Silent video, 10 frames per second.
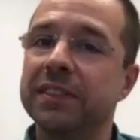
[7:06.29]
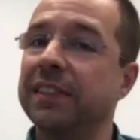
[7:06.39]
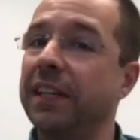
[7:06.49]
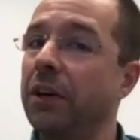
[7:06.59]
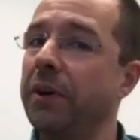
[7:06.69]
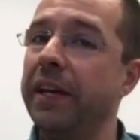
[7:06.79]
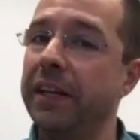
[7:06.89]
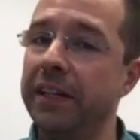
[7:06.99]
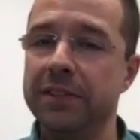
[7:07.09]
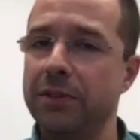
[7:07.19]
It's like,
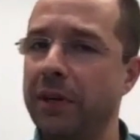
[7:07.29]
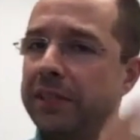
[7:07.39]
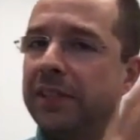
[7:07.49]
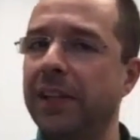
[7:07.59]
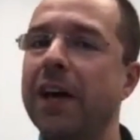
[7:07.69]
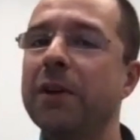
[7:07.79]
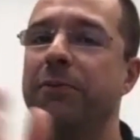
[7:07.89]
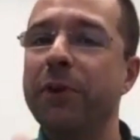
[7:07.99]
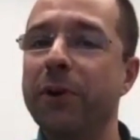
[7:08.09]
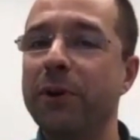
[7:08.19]
okay, so I see a lot of
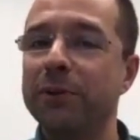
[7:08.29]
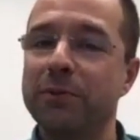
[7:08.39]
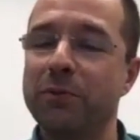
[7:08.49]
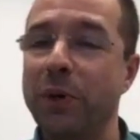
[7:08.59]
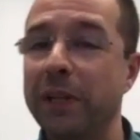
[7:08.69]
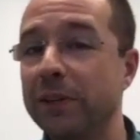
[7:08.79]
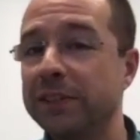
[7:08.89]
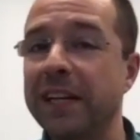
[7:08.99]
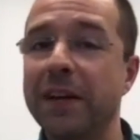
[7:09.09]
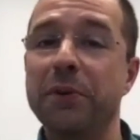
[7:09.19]
photos of what looks
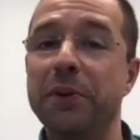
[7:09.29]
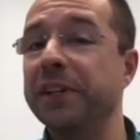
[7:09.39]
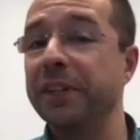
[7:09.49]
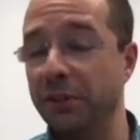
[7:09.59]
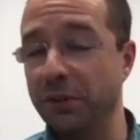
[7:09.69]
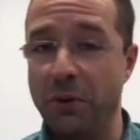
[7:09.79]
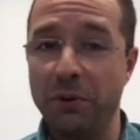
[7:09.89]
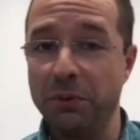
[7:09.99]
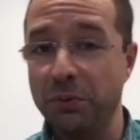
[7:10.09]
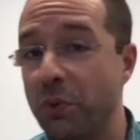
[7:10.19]
like a
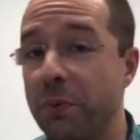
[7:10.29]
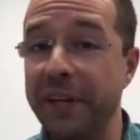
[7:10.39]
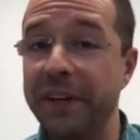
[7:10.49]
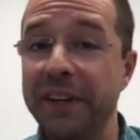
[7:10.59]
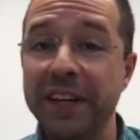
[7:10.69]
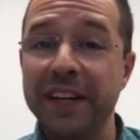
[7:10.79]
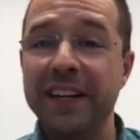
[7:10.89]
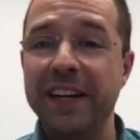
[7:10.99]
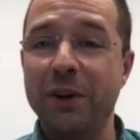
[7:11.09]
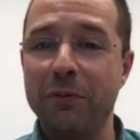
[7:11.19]
30-year-old woman,
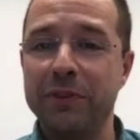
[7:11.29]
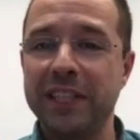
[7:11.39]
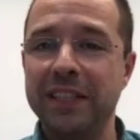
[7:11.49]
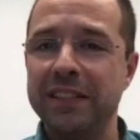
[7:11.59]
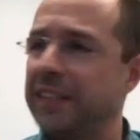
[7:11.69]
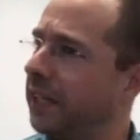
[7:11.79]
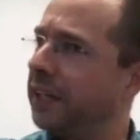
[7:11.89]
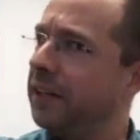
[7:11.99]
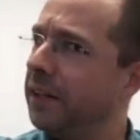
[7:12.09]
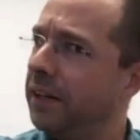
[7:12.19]
and all of a sudden it's like,
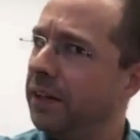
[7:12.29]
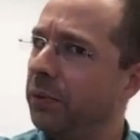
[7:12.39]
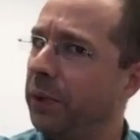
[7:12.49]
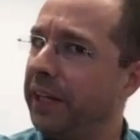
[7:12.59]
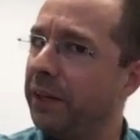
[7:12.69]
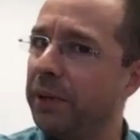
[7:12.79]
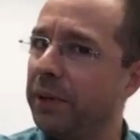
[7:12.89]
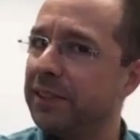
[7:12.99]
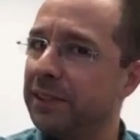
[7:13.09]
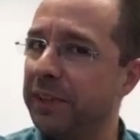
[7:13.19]
wait, what
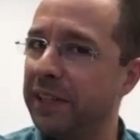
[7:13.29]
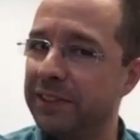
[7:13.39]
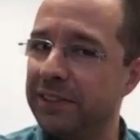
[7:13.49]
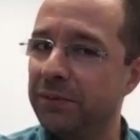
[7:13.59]
is this face?